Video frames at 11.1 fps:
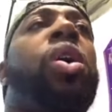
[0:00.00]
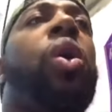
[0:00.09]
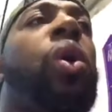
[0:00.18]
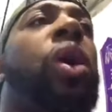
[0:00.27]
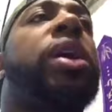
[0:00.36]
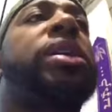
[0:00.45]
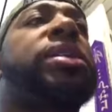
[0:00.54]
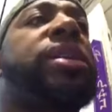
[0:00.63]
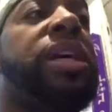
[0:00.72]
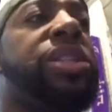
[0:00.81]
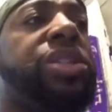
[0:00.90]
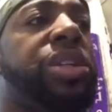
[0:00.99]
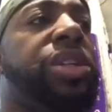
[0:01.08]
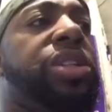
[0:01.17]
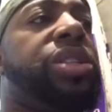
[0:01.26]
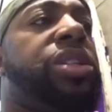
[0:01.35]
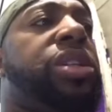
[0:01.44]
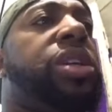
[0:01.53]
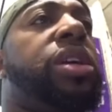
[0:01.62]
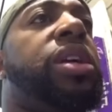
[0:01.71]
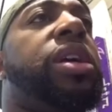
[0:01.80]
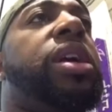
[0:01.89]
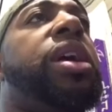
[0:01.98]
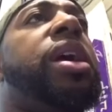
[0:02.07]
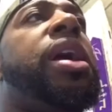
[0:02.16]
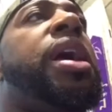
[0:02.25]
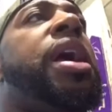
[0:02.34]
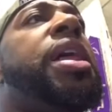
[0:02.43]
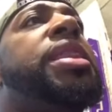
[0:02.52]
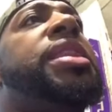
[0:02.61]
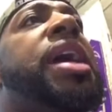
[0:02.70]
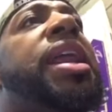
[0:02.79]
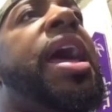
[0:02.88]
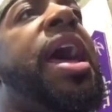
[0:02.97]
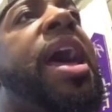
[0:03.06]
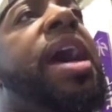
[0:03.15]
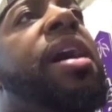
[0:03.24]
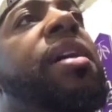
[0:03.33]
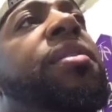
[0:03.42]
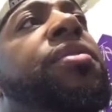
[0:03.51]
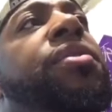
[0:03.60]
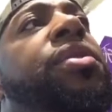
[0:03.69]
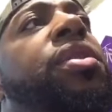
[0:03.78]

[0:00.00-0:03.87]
organizations that have